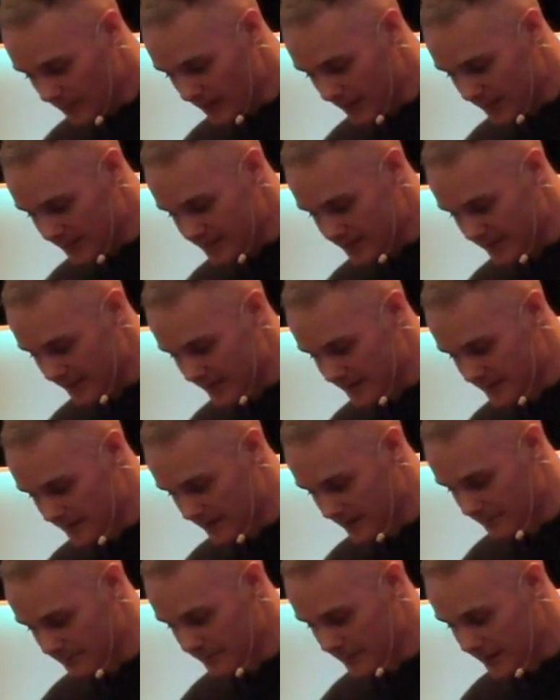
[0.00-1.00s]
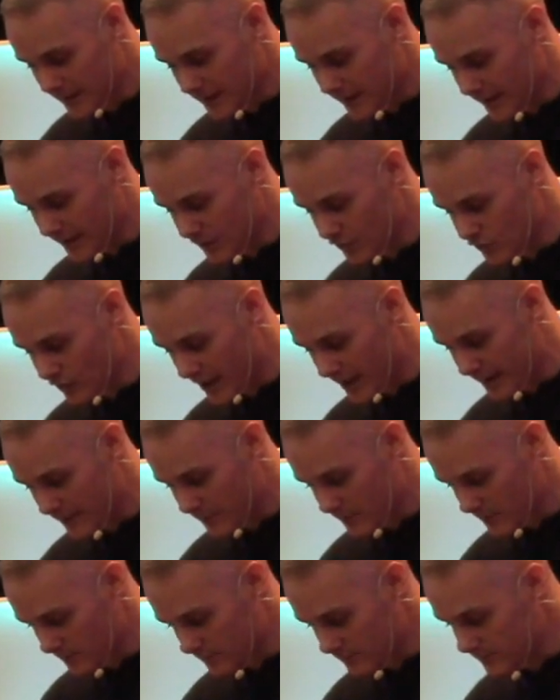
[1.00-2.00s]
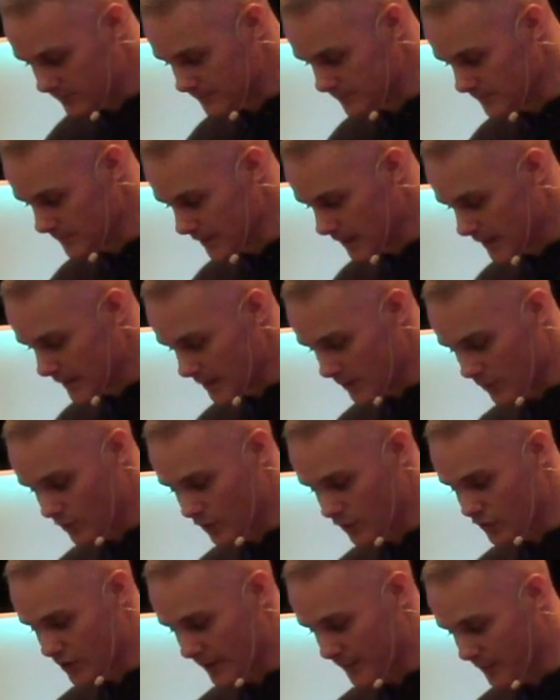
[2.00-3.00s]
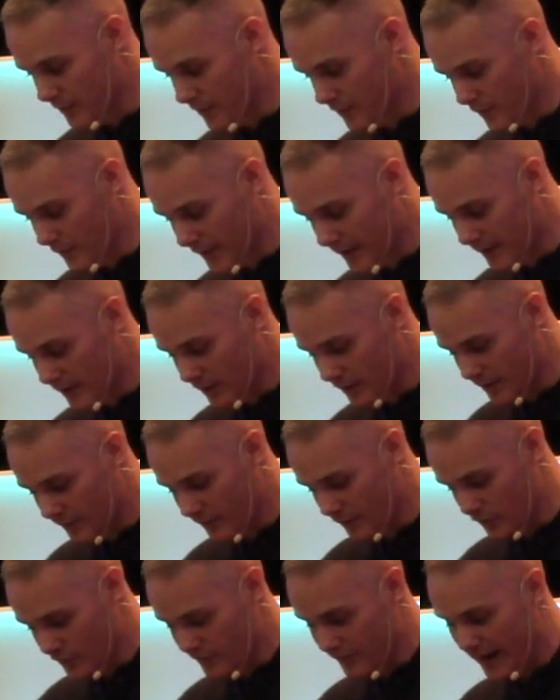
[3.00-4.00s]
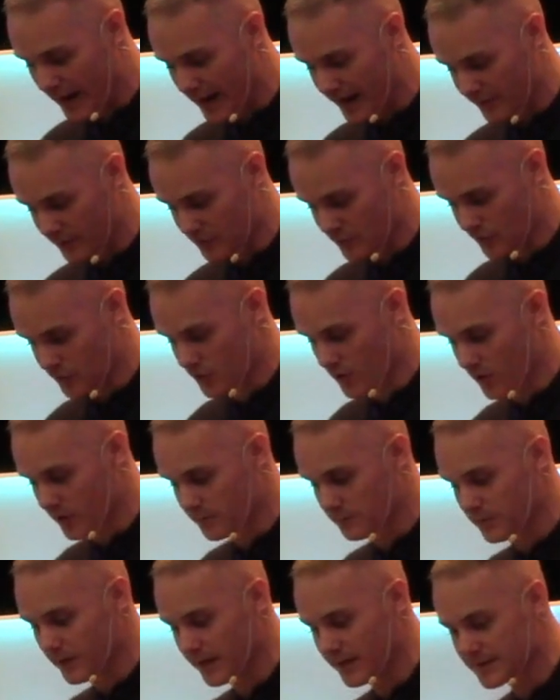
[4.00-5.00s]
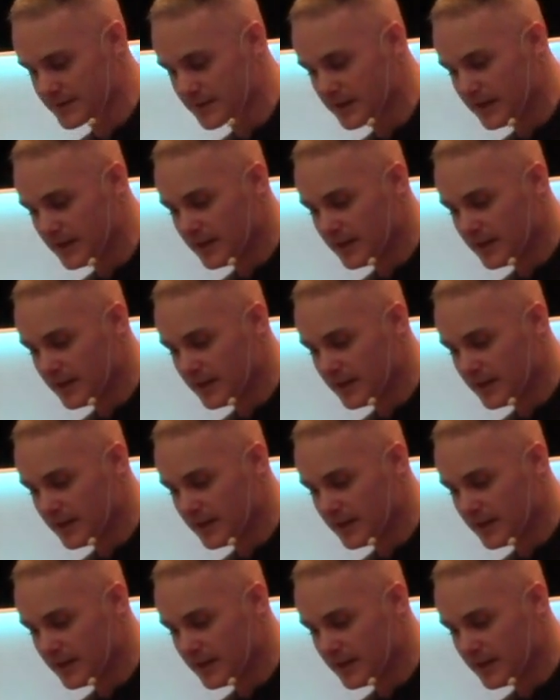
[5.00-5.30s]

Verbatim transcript: It says um, in James, we'll go chapter 3 and look at verse 5, just a starting place.